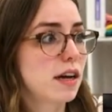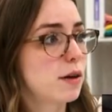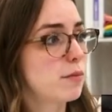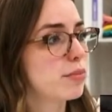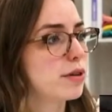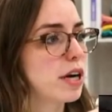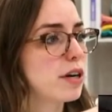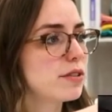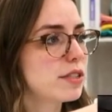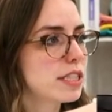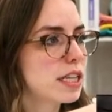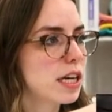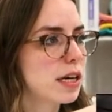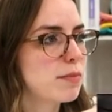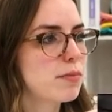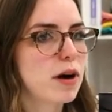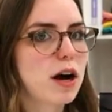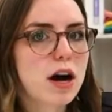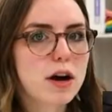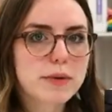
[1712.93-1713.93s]
Pro tip,
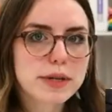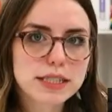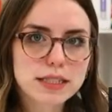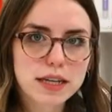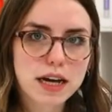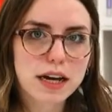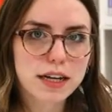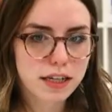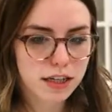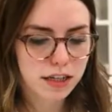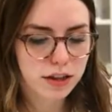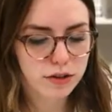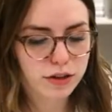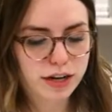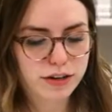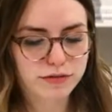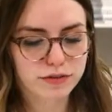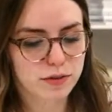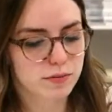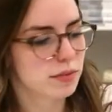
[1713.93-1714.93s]
always cut your
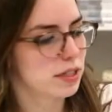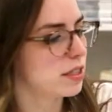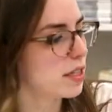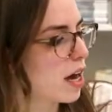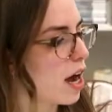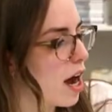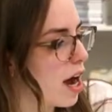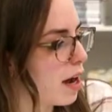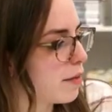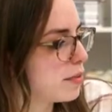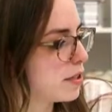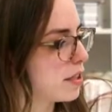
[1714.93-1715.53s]
thread from the top